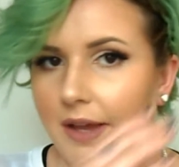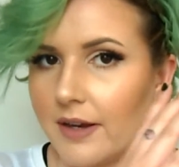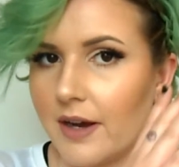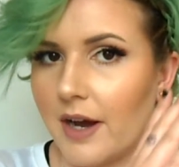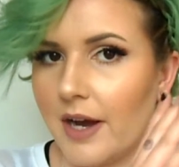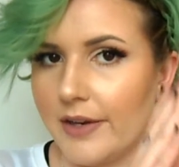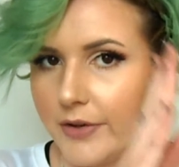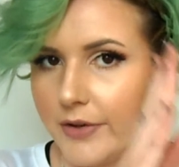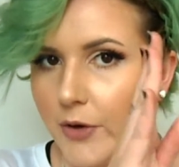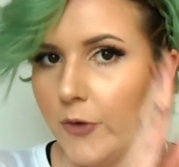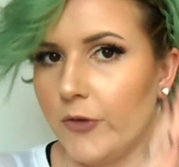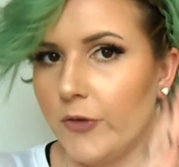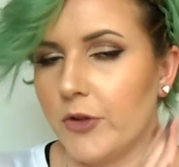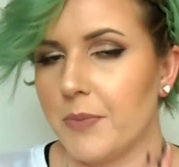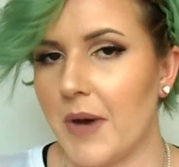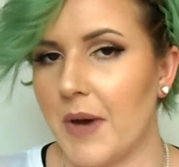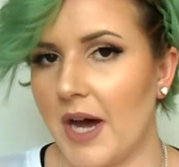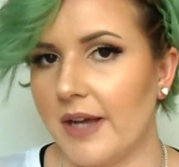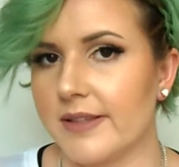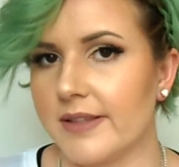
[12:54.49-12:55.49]
Like, I
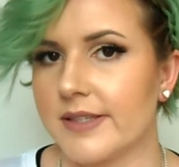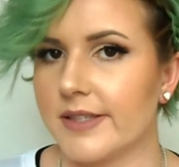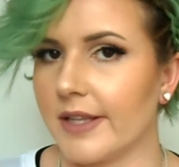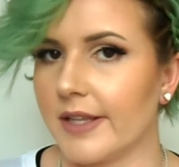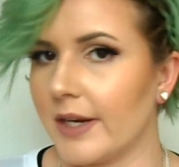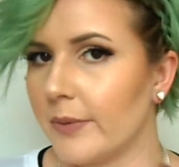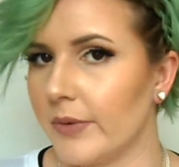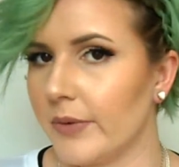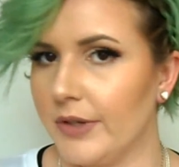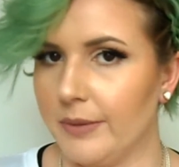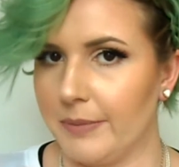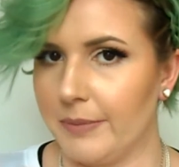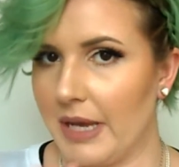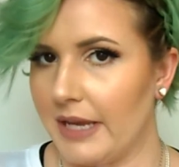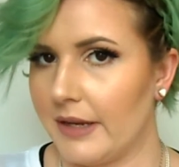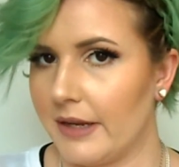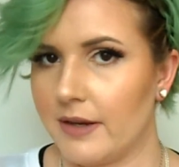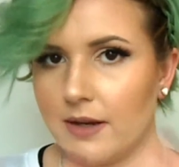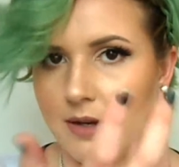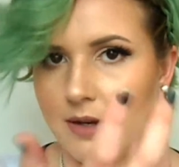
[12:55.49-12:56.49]
know the parts that I want to
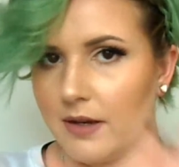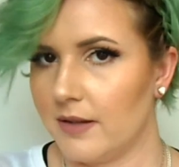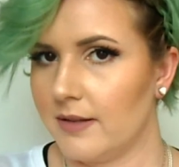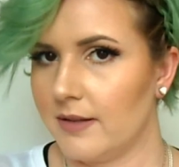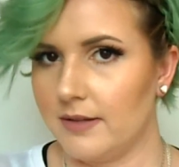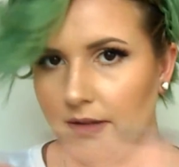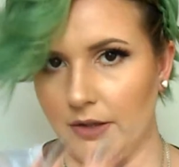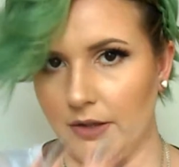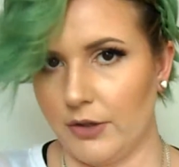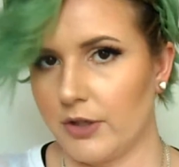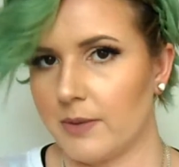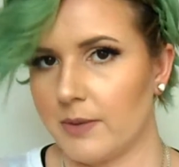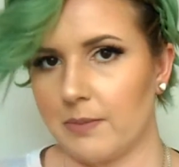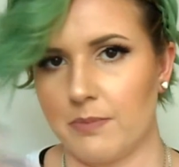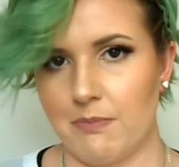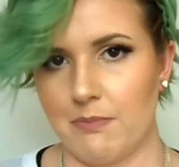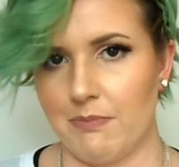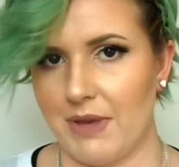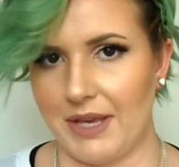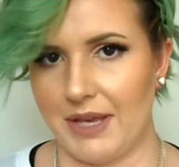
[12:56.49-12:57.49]
make
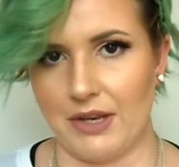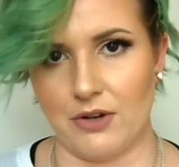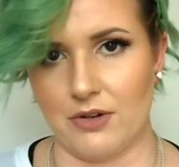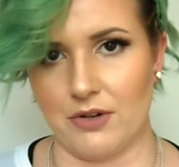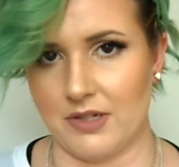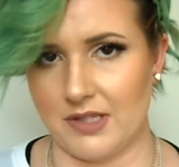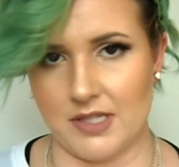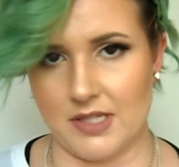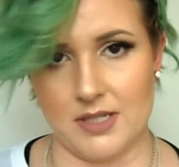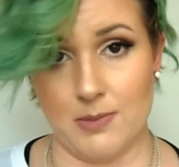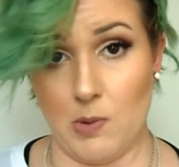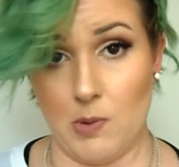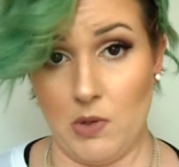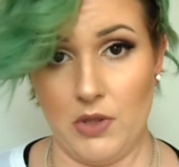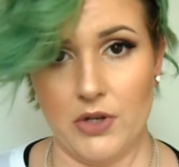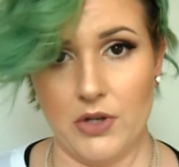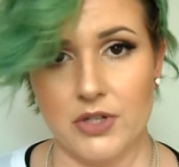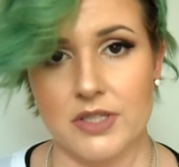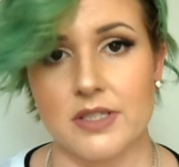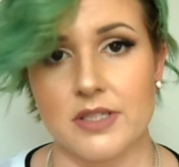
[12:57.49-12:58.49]
look bigger and
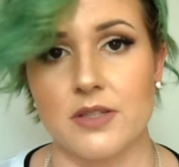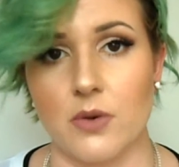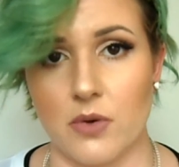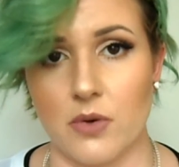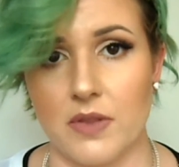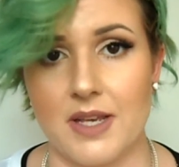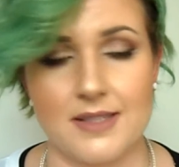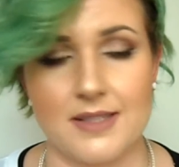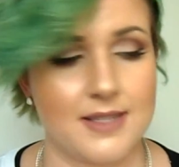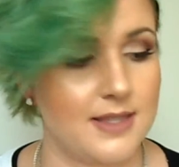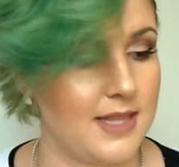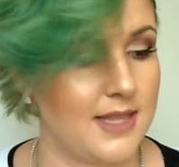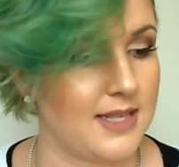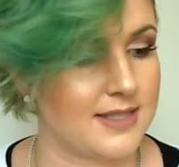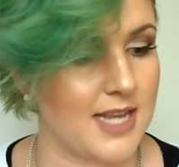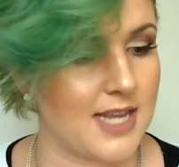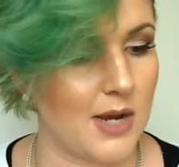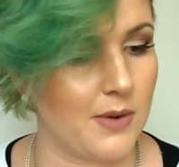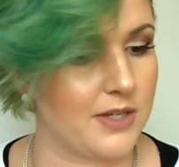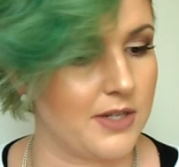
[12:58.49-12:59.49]
smaller, so
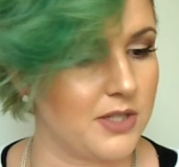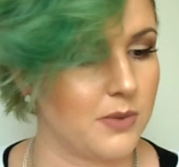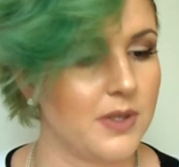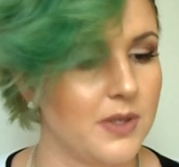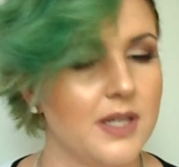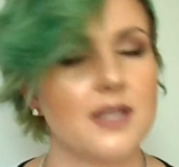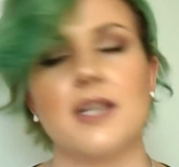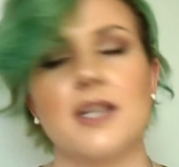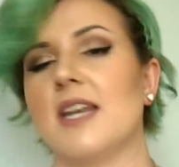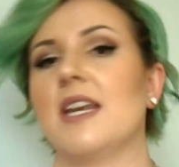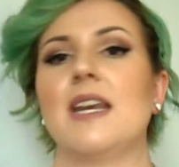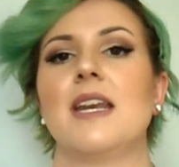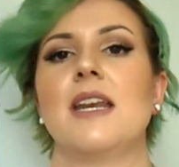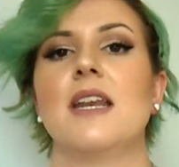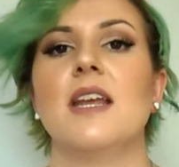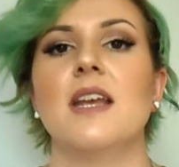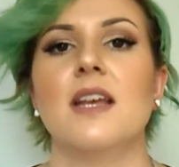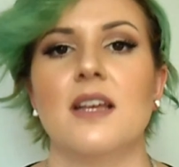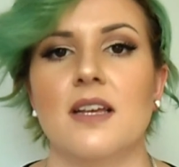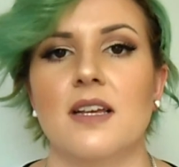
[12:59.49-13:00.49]
that's how I do it,
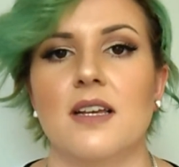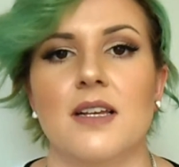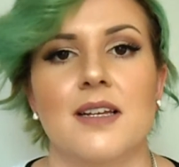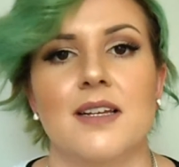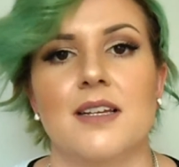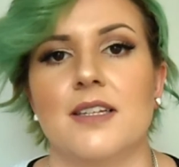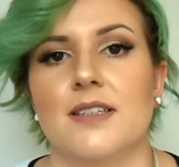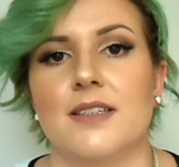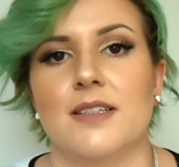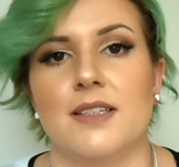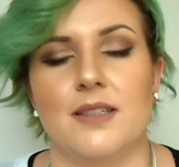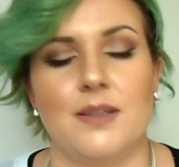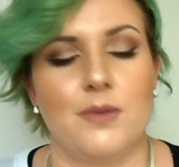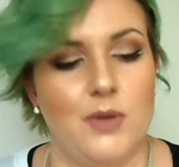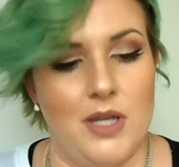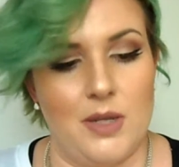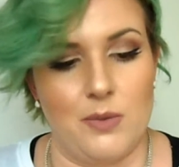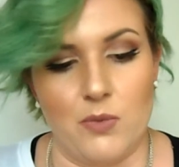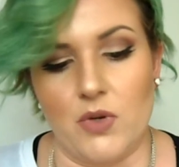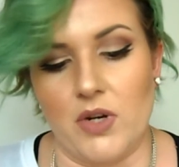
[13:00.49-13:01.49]

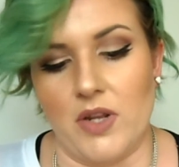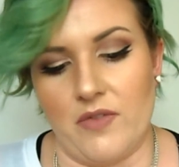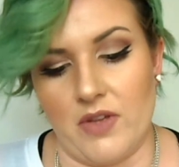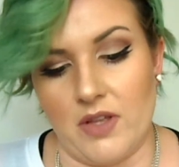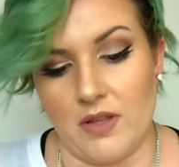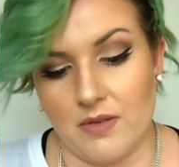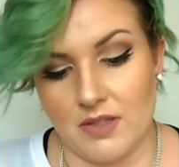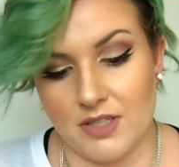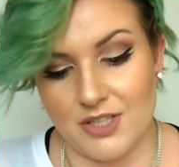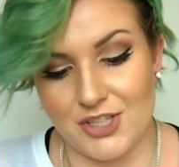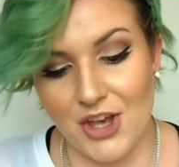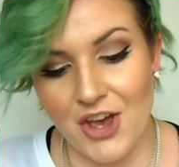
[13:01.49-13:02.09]
and whatever.